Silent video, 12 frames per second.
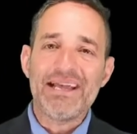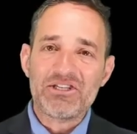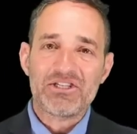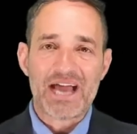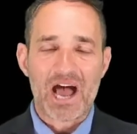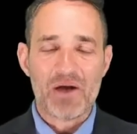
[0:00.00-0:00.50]

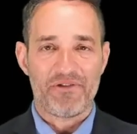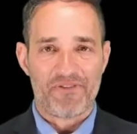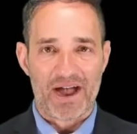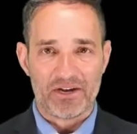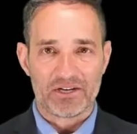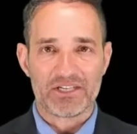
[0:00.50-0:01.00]
each time
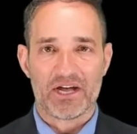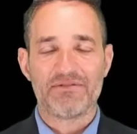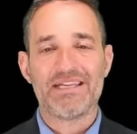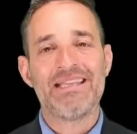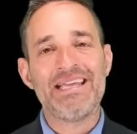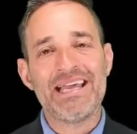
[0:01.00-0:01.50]
we find
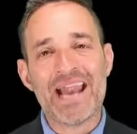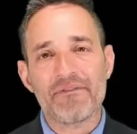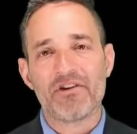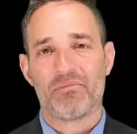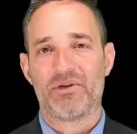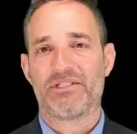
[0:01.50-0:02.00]
ourselves in the
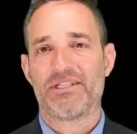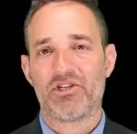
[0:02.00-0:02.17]
inevitable